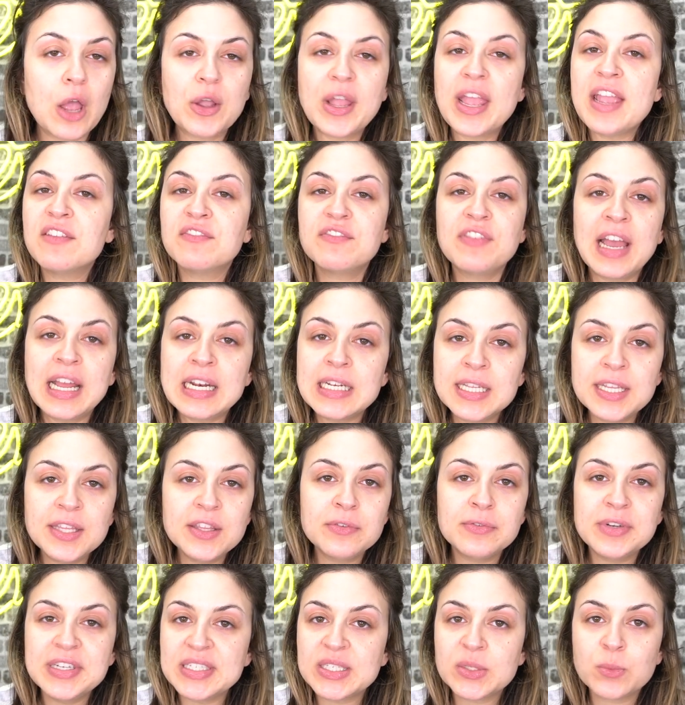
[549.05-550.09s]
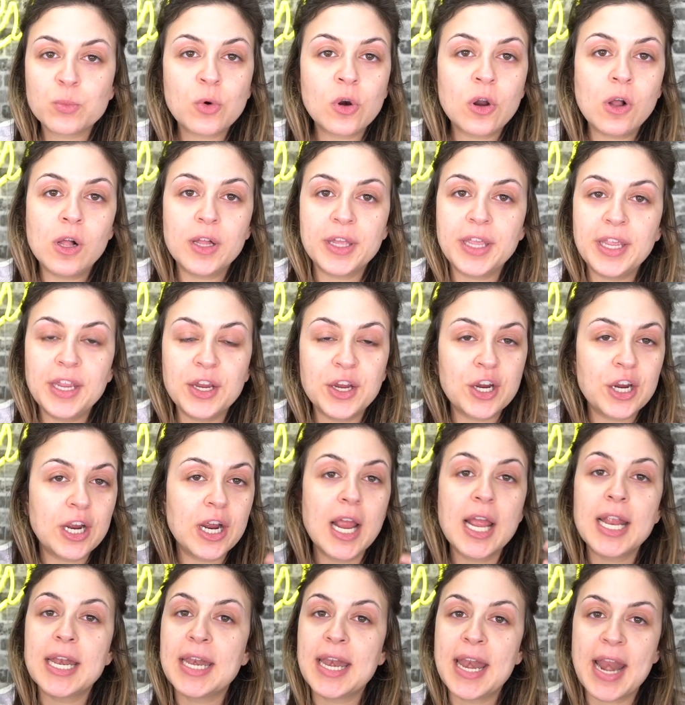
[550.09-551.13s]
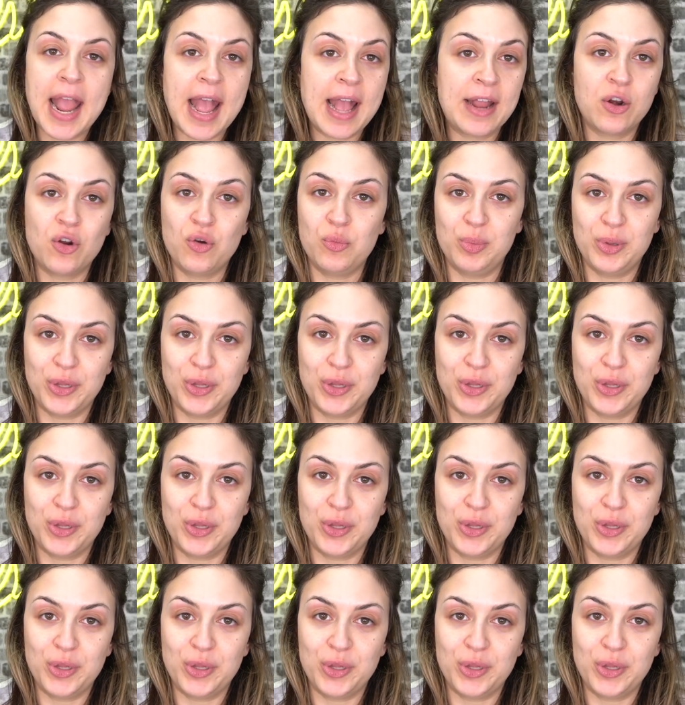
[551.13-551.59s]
Okay, and finally, the reason we're all here, Nano